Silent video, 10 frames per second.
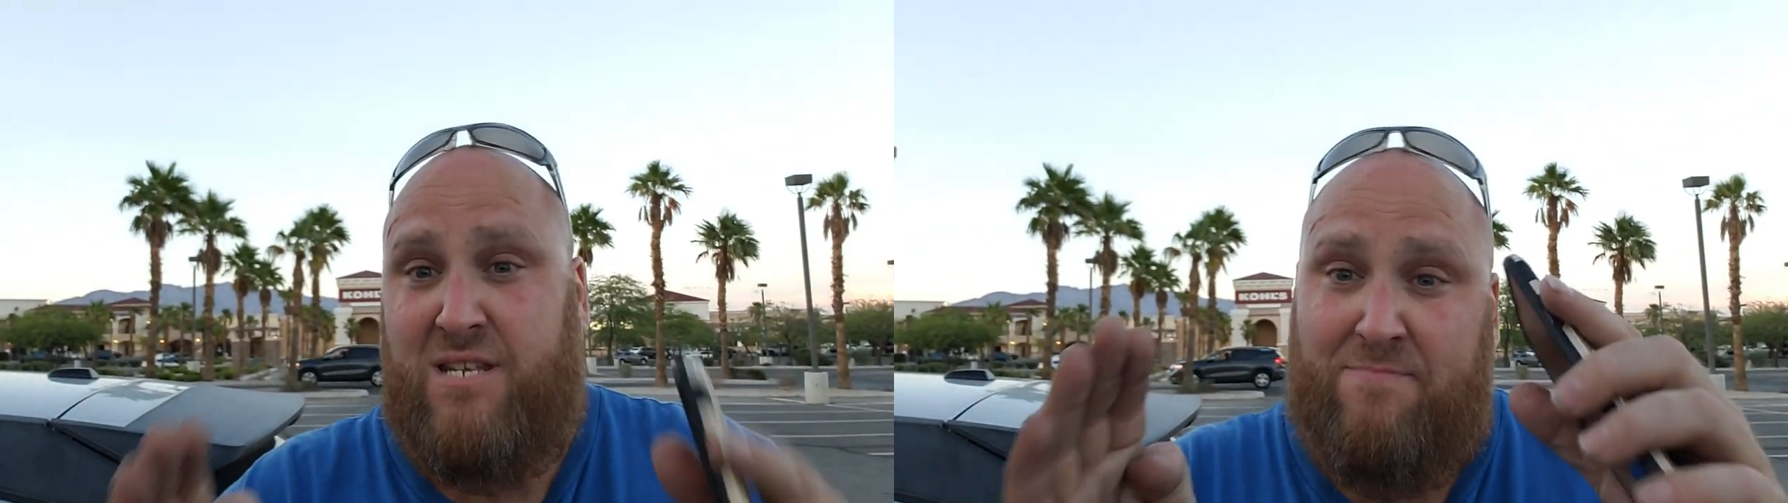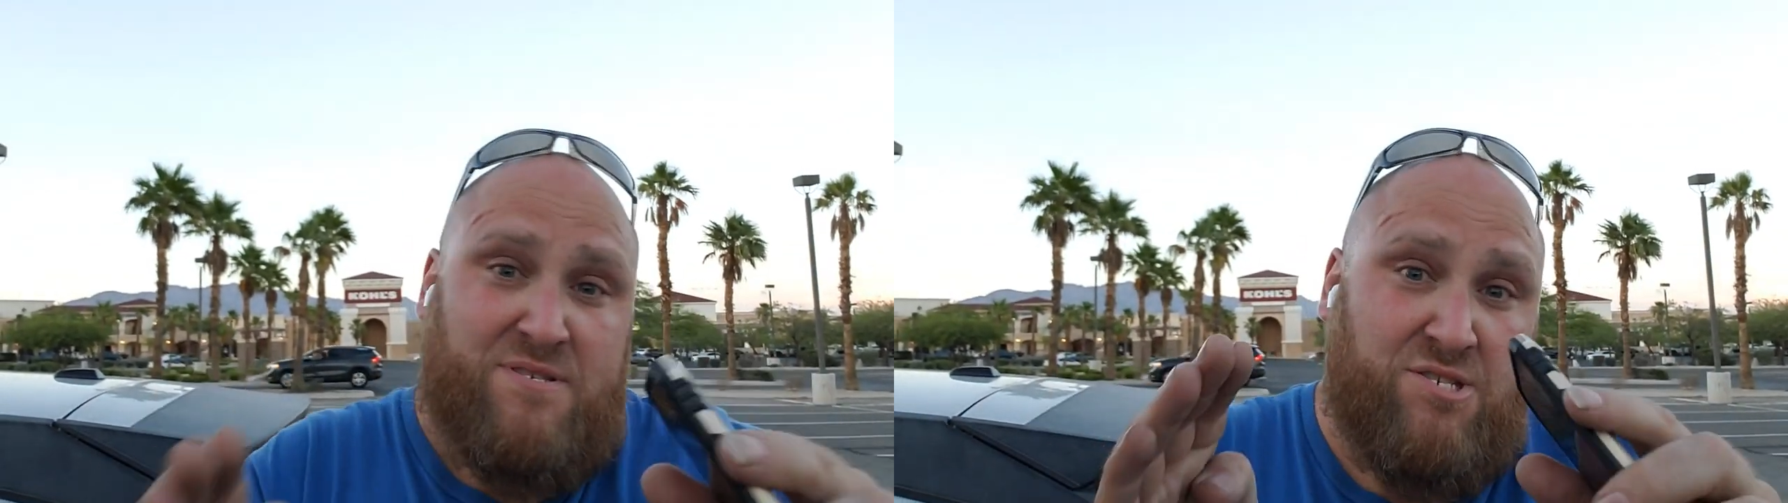
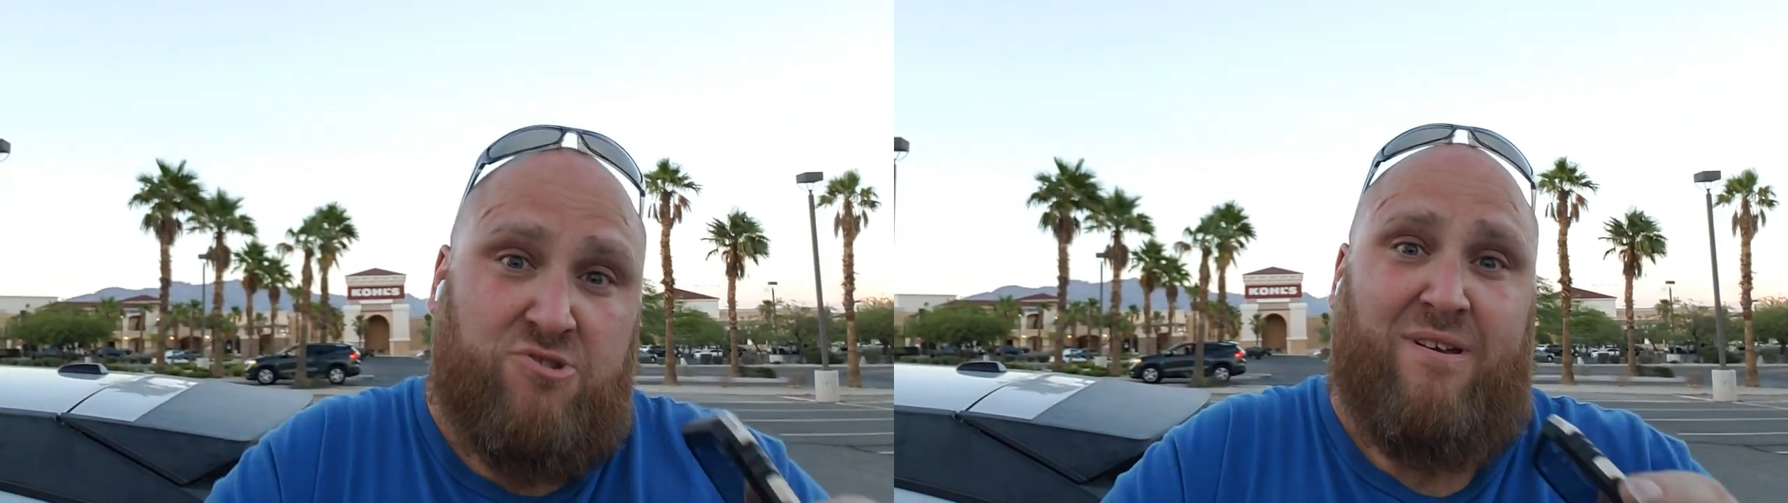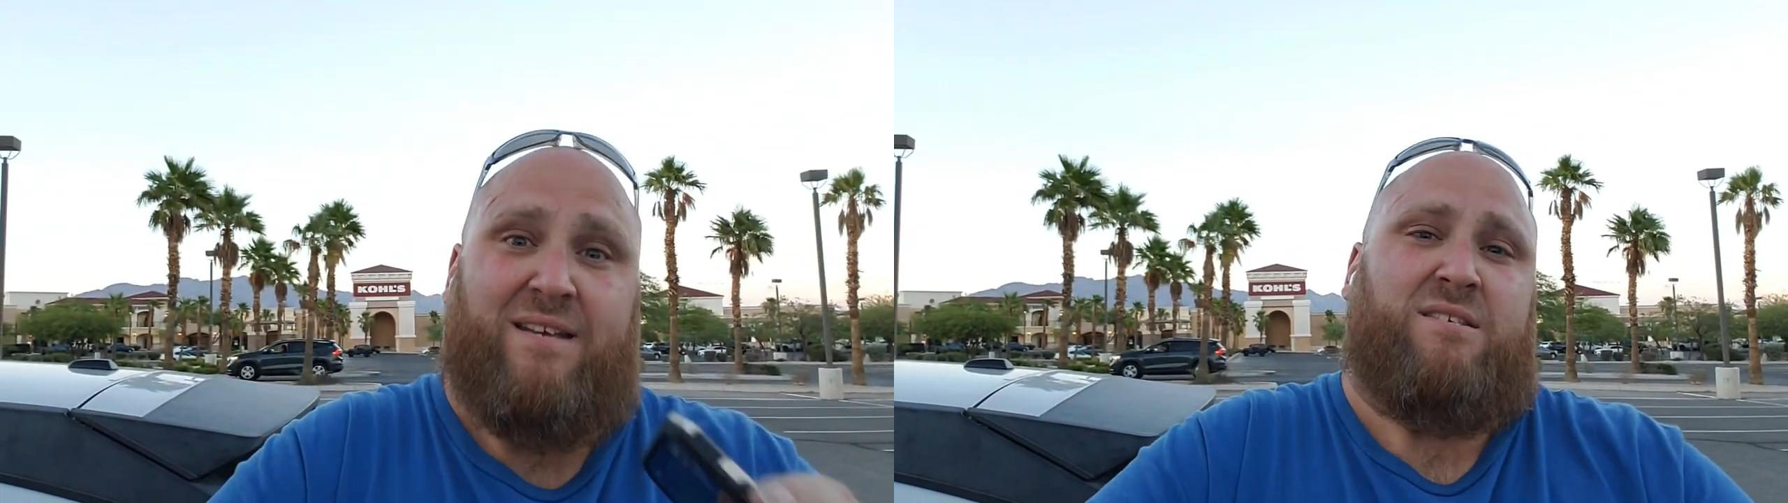tips and
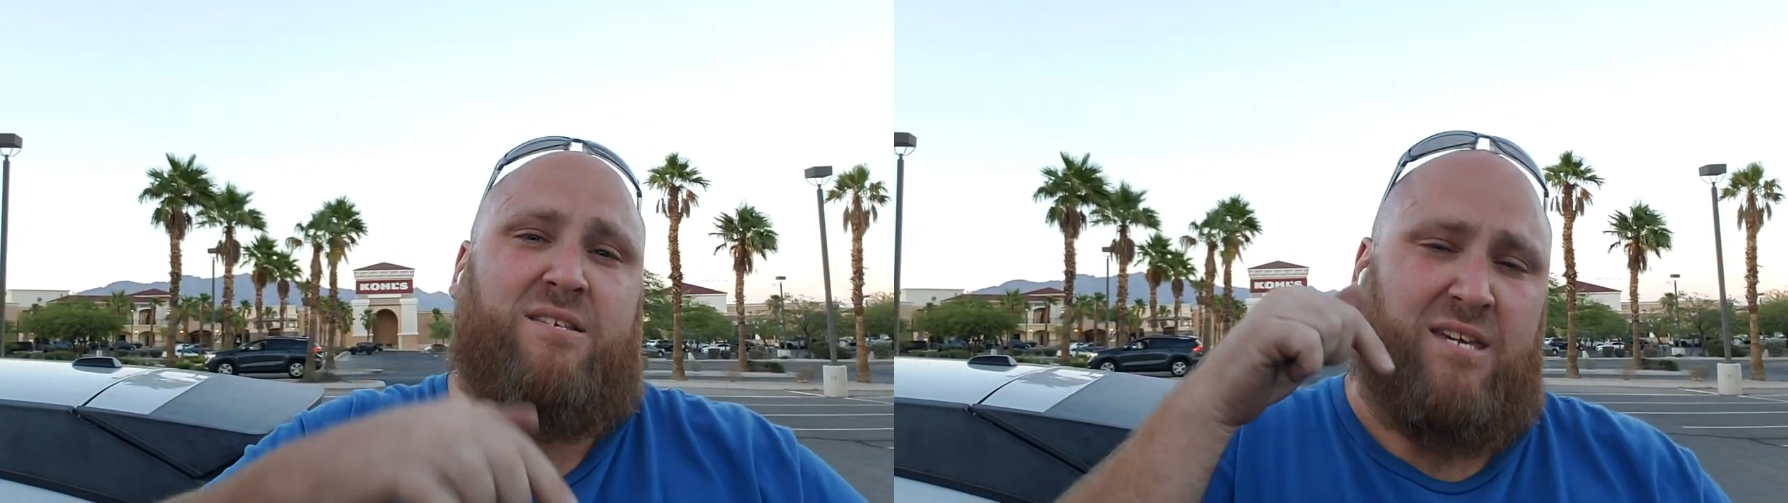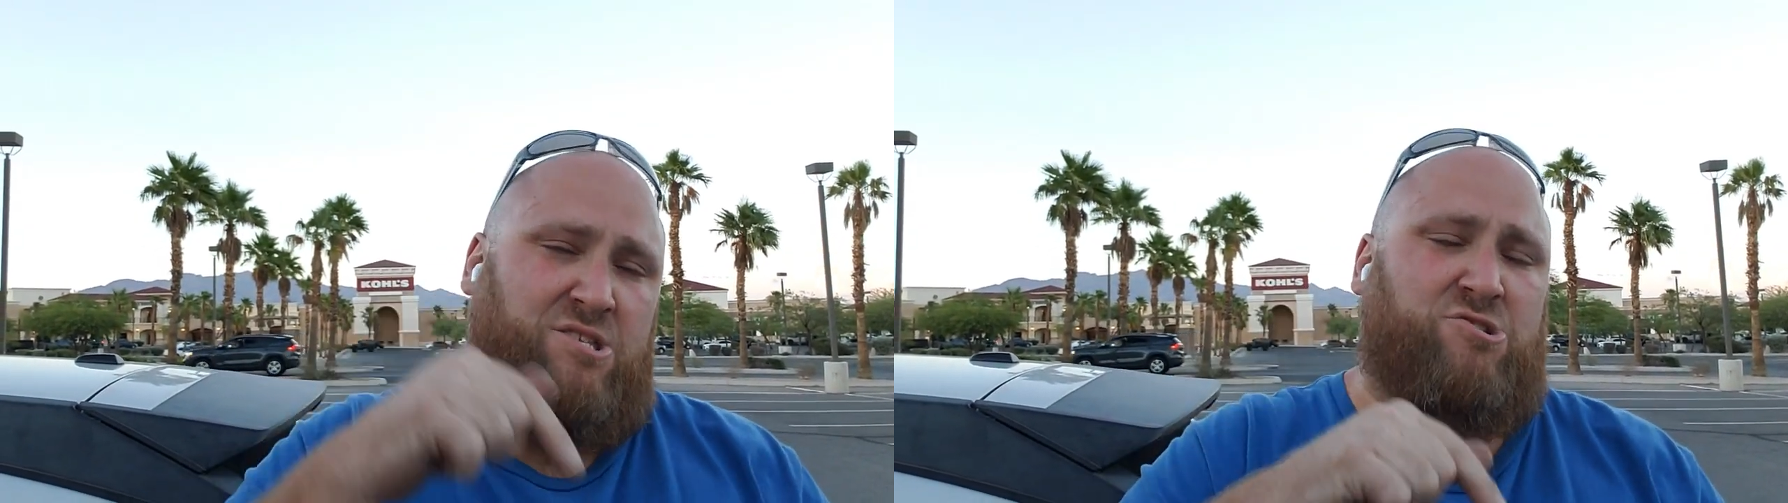tricks,
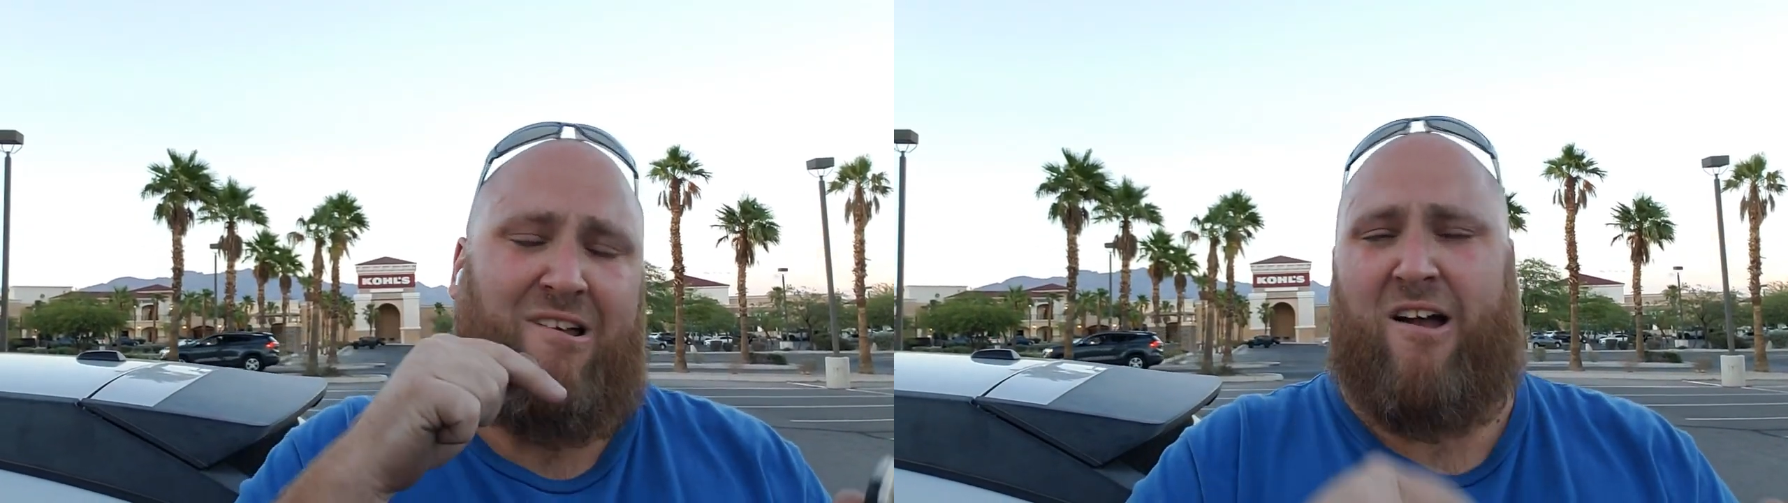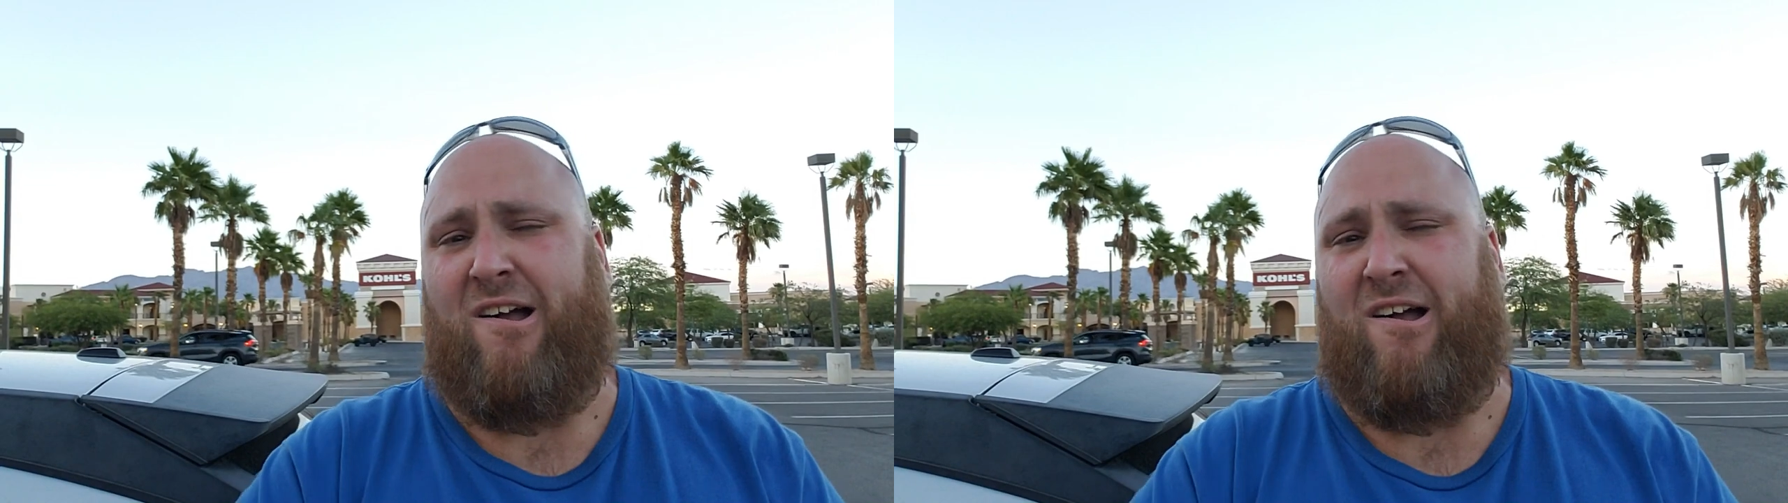get your